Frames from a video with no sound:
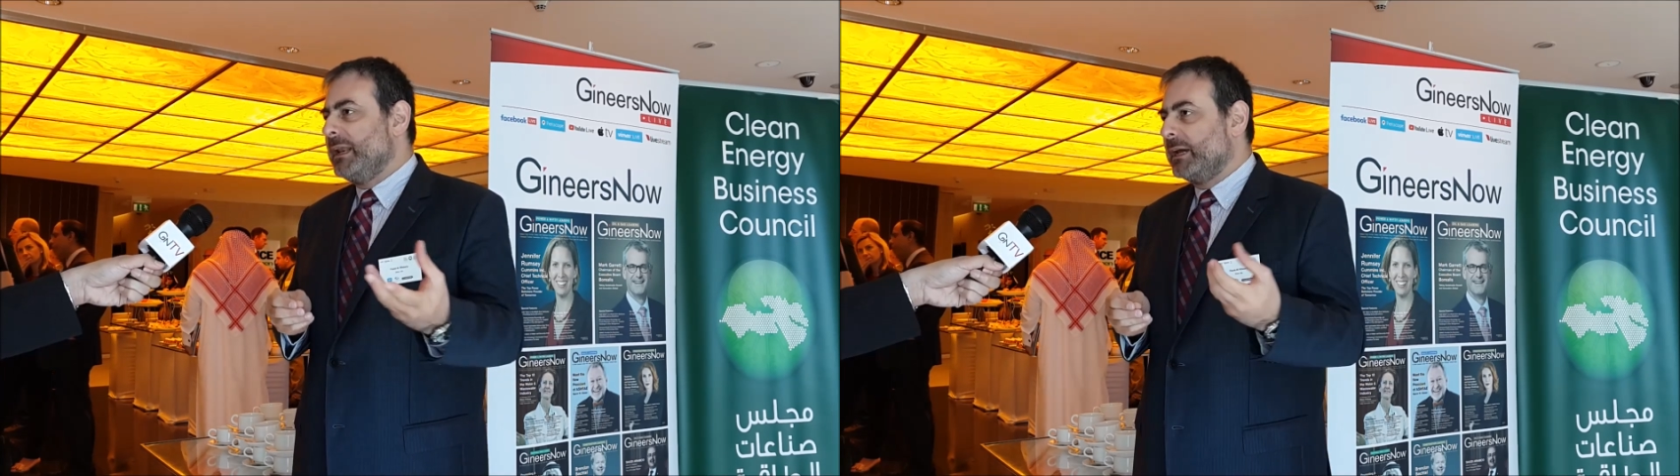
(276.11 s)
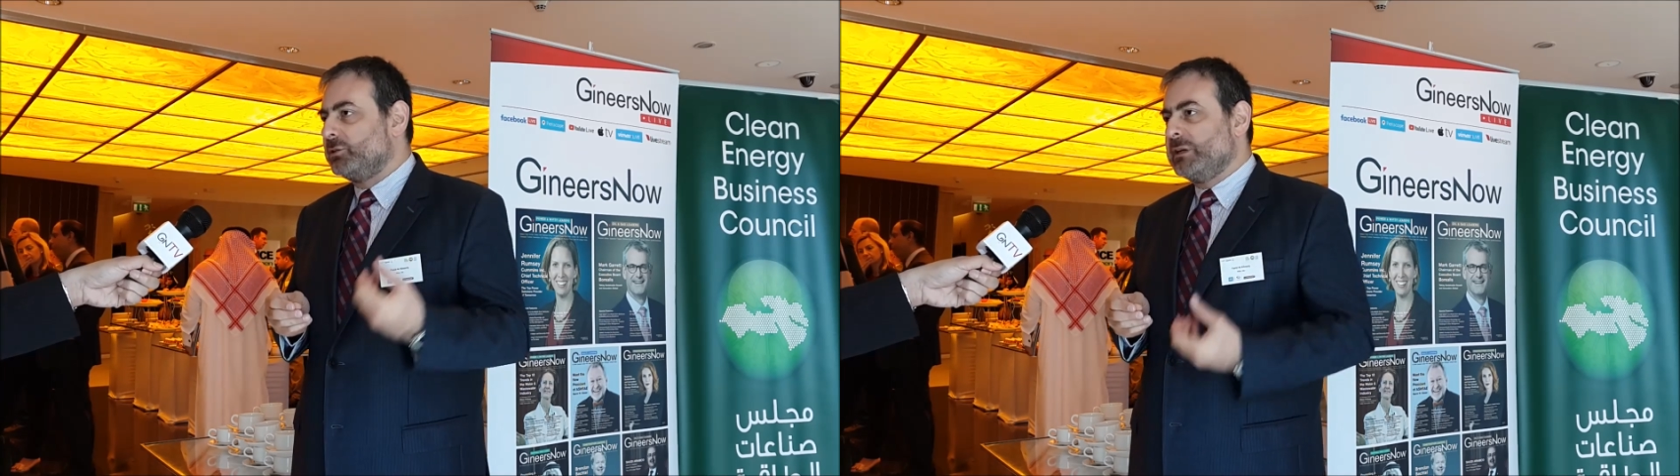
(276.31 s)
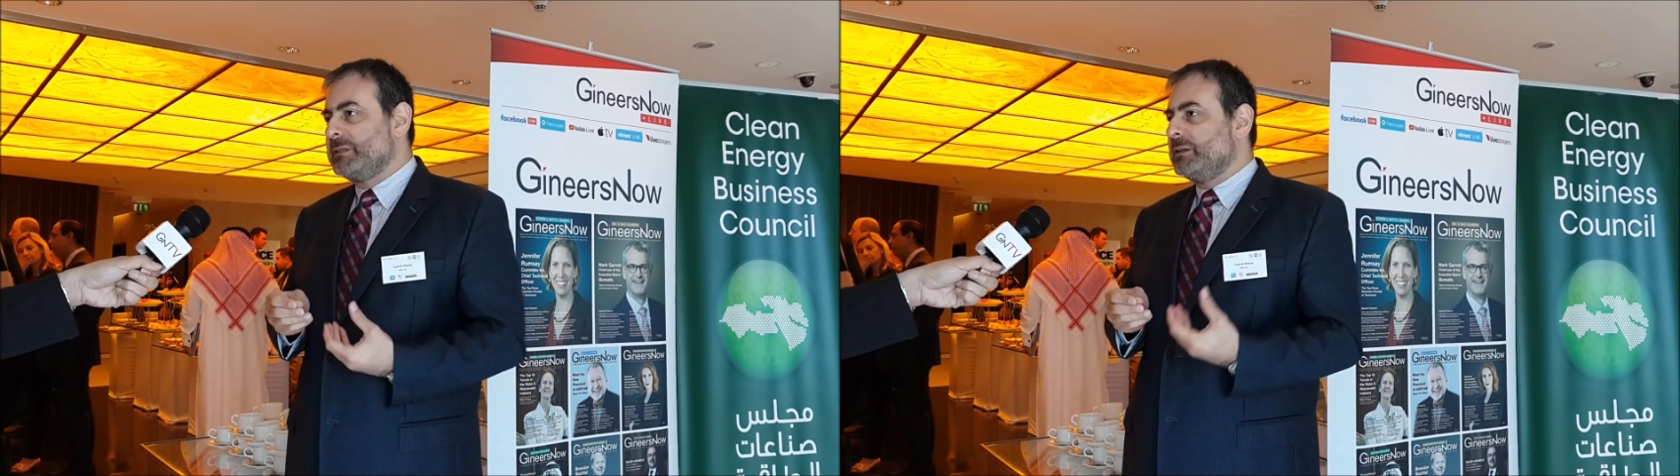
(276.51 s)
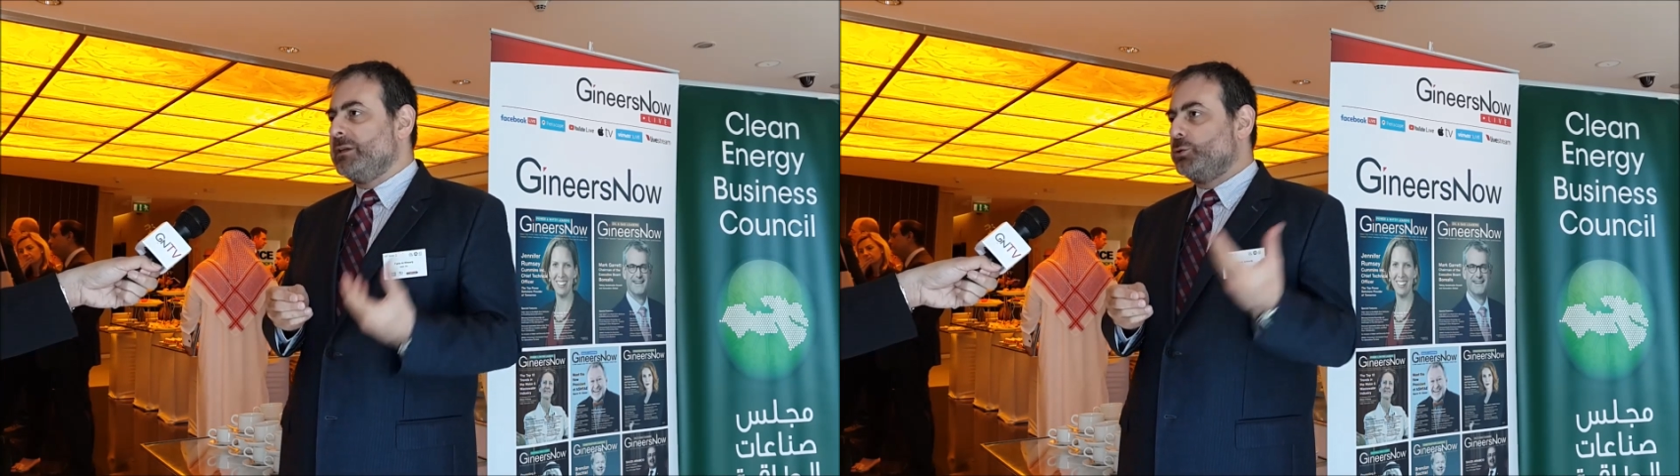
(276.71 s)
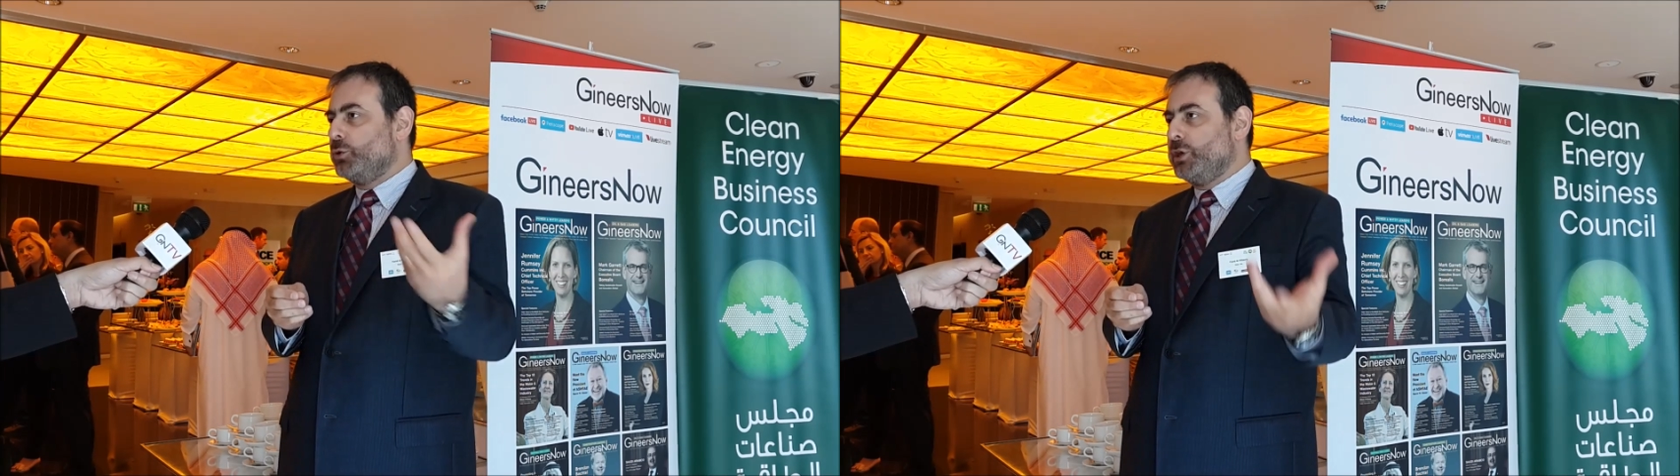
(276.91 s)

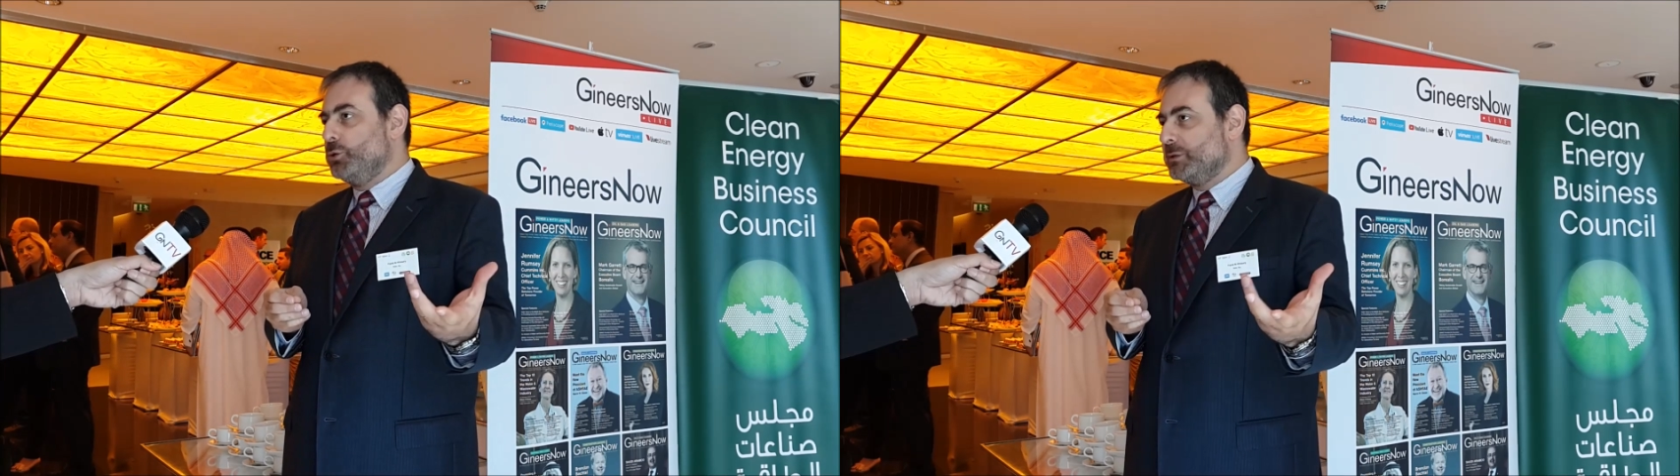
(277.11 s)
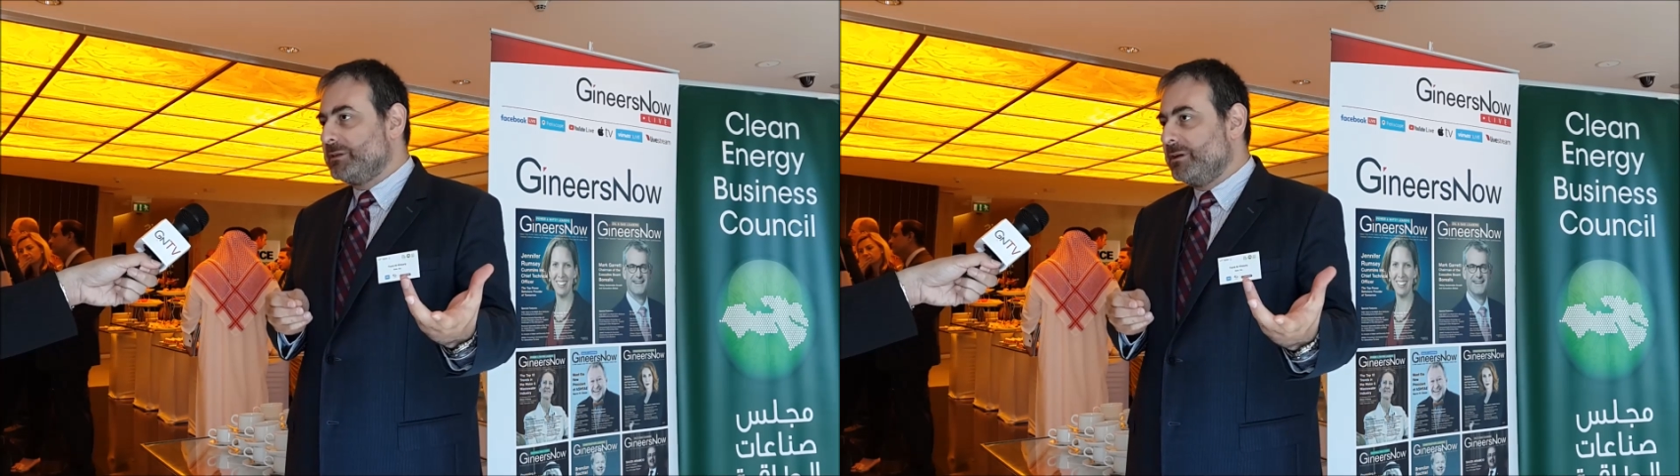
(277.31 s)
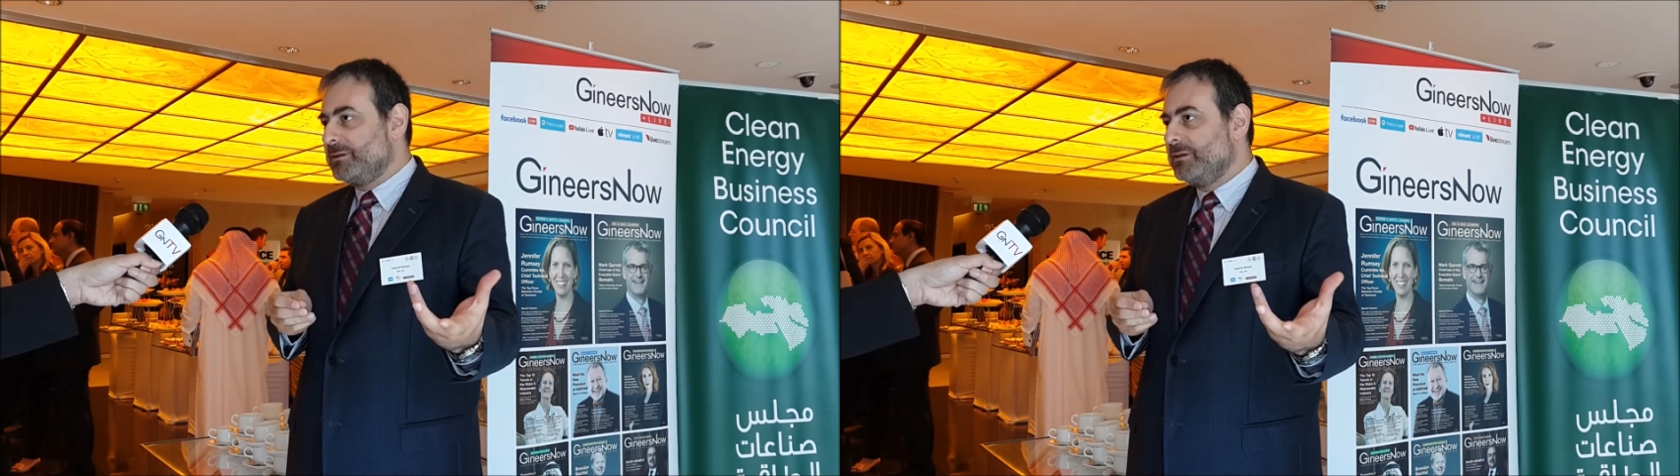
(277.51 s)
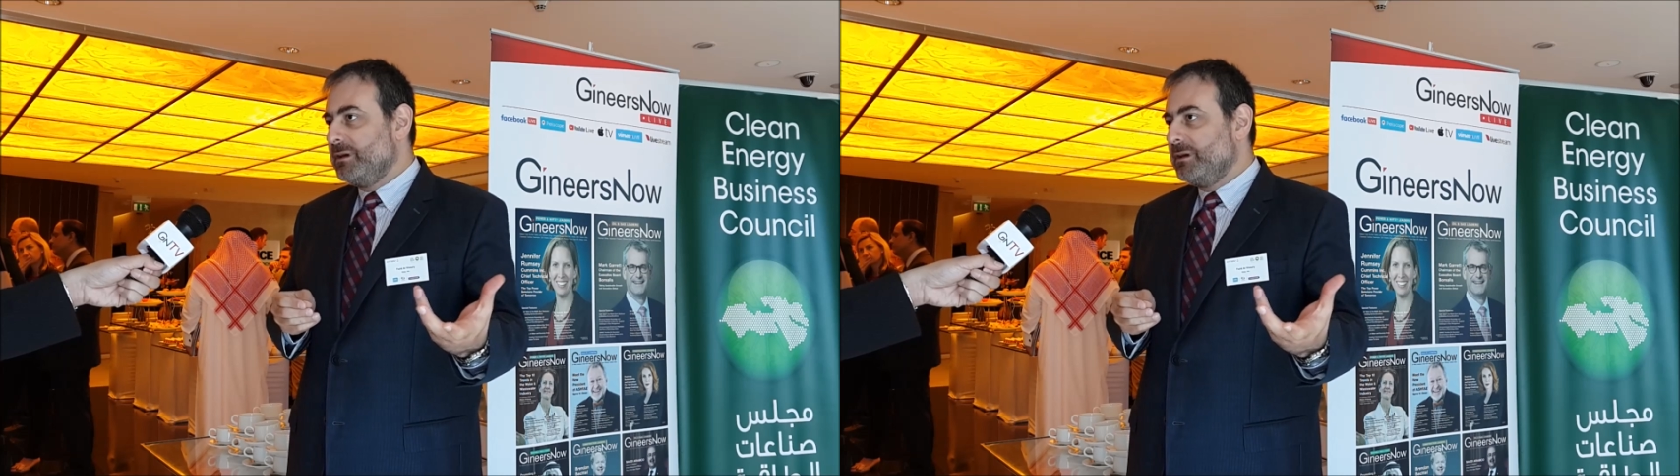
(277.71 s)
electricity to the user